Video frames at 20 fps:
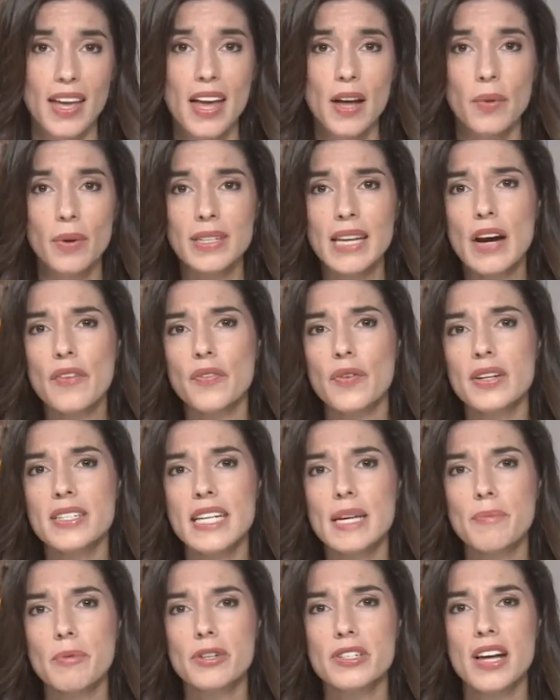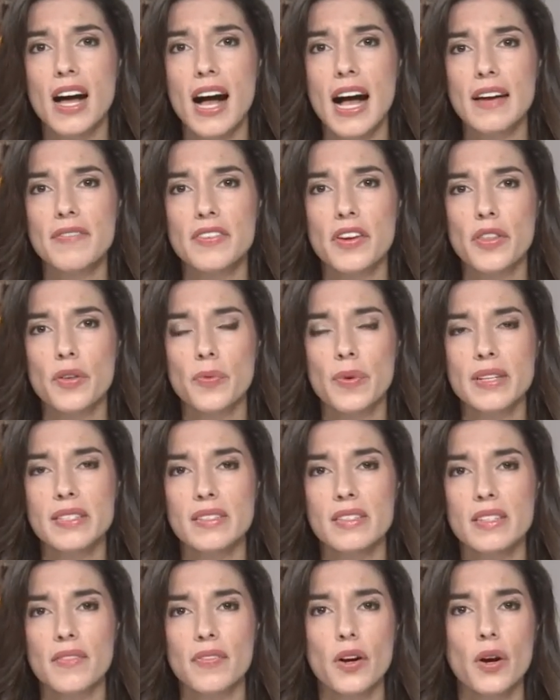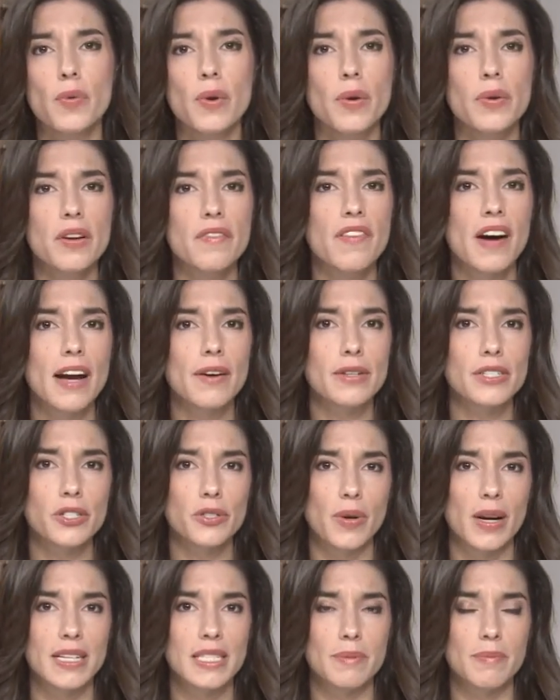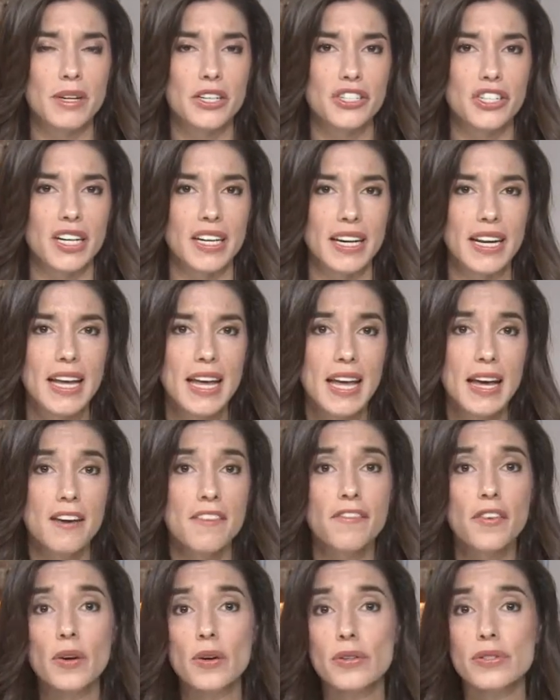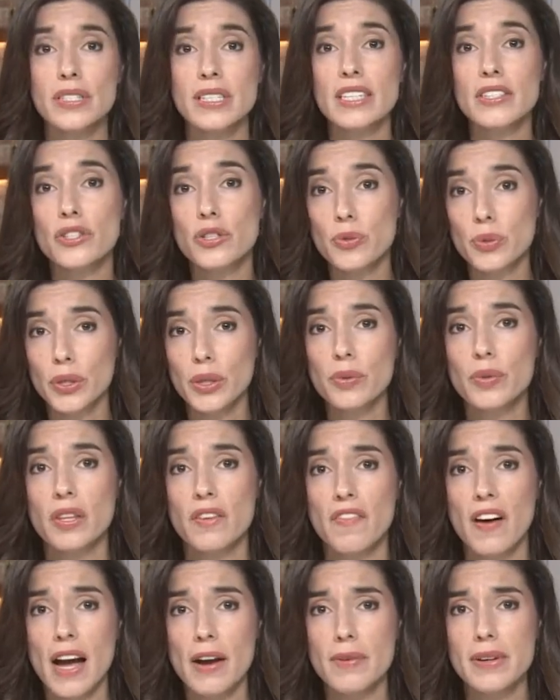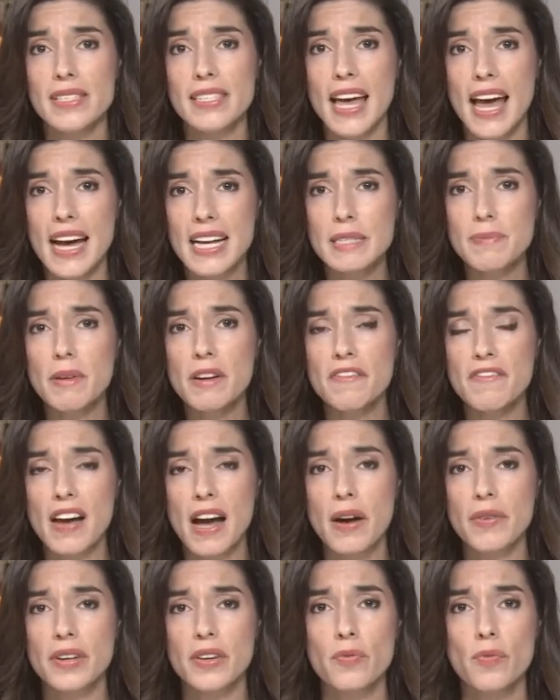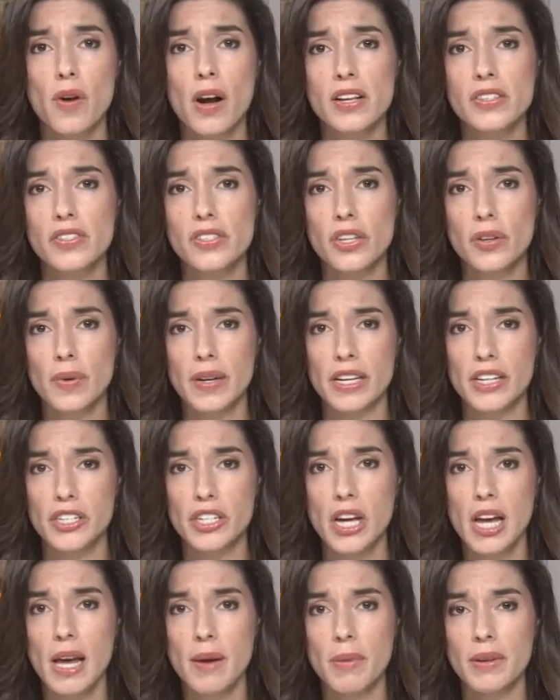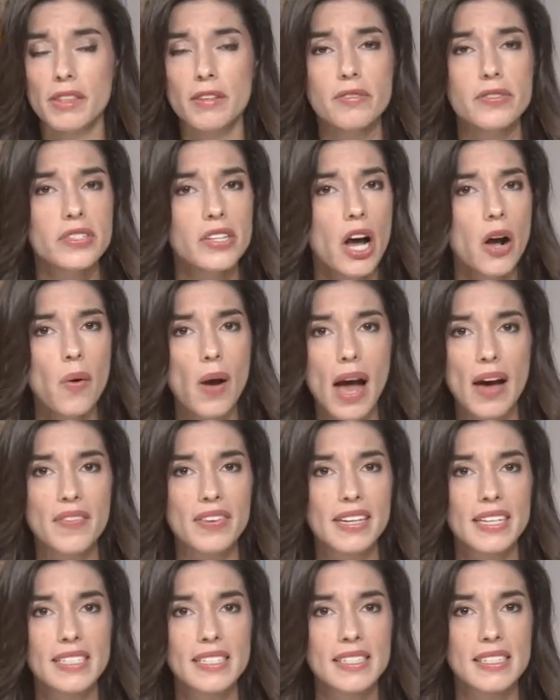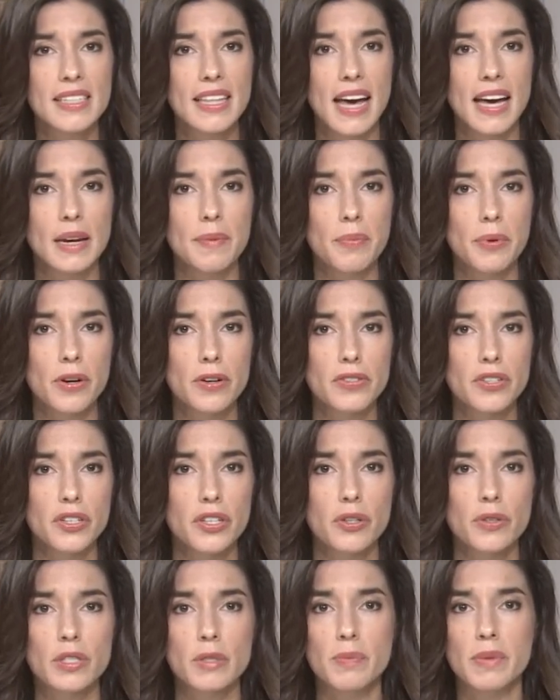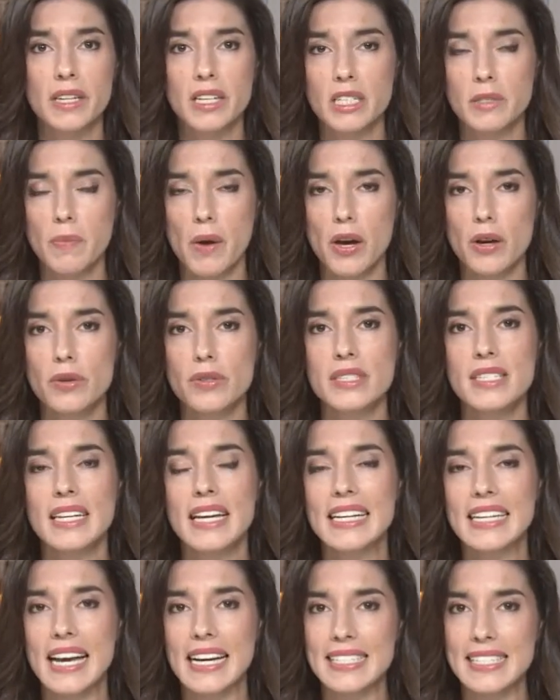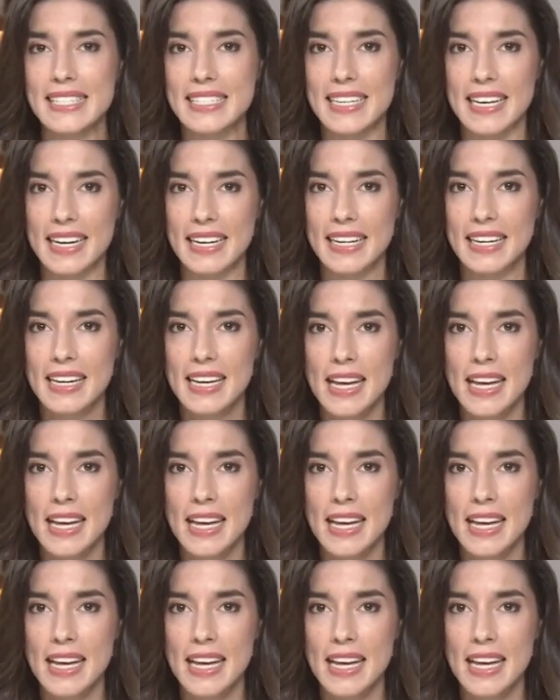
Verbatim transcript: Well, now for a deeper dive into the risks of coronavirus transmission. First, it's true the virus has been found in raw sewage, but there's no evidence that a person who's been exposed can get sick.